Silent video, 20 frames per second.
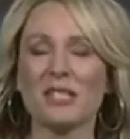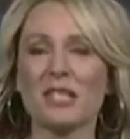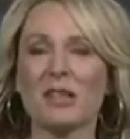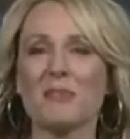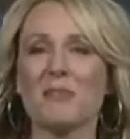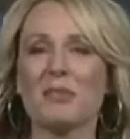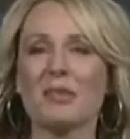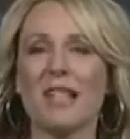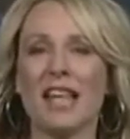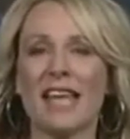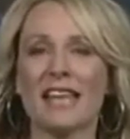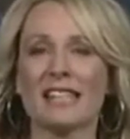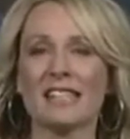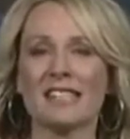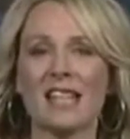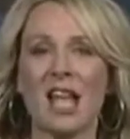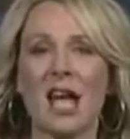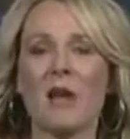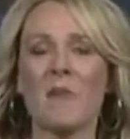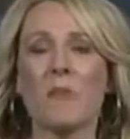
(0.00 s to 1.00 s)

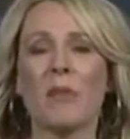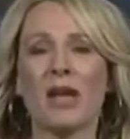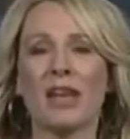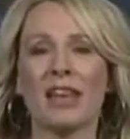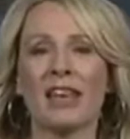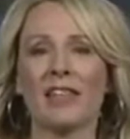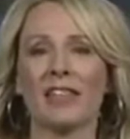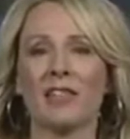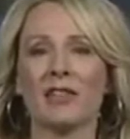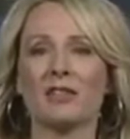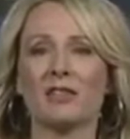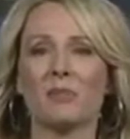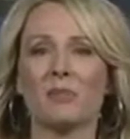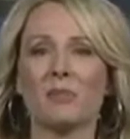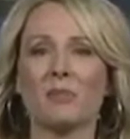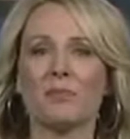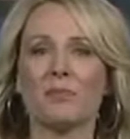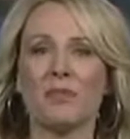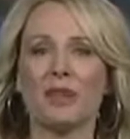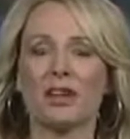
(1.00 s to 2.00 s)
complaints, but there's
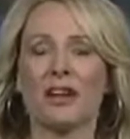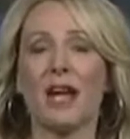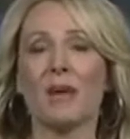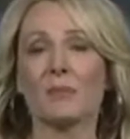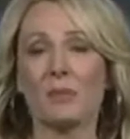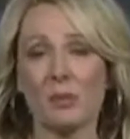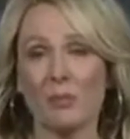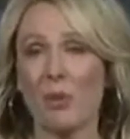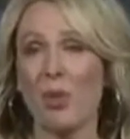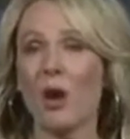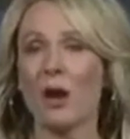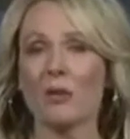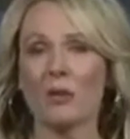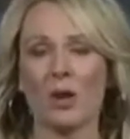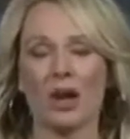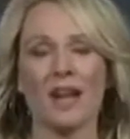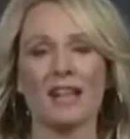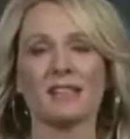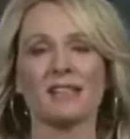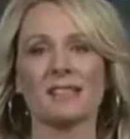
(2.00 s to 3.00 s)
a there comes a point
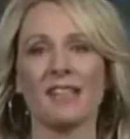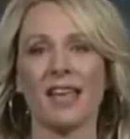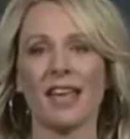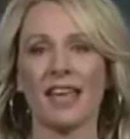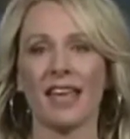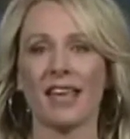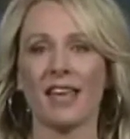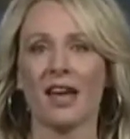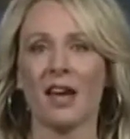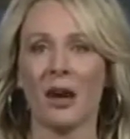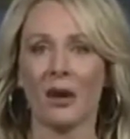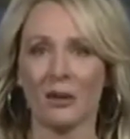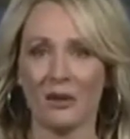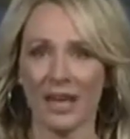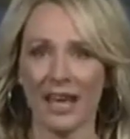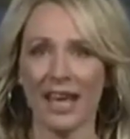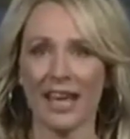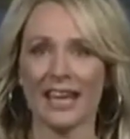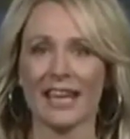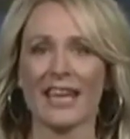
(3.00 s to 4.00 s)
where I say,
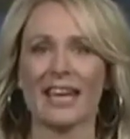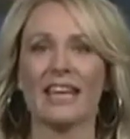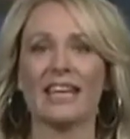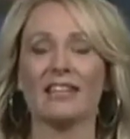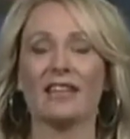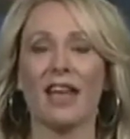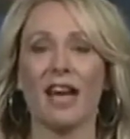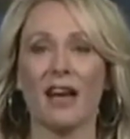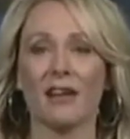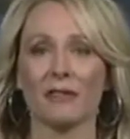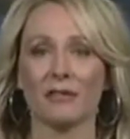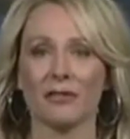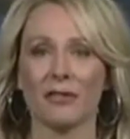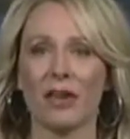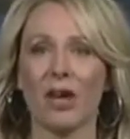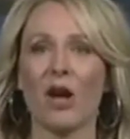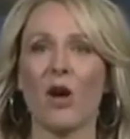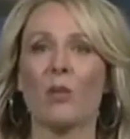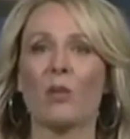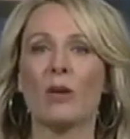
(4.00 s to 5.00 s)
okay, enough.
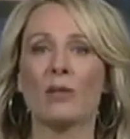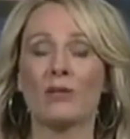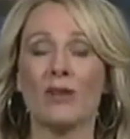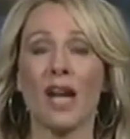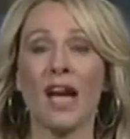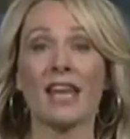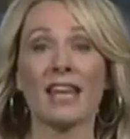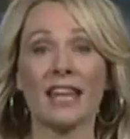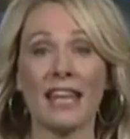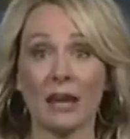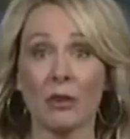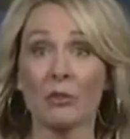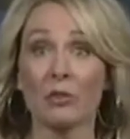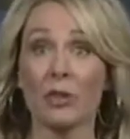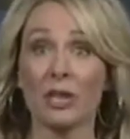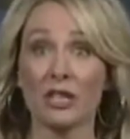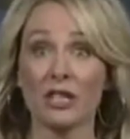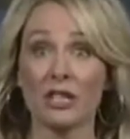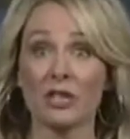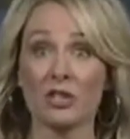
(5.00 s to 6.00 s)
We've got to get
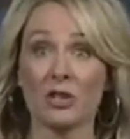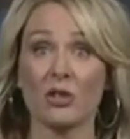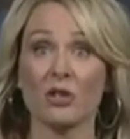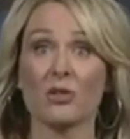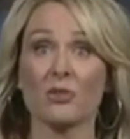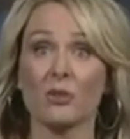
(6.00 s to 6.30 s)
really to the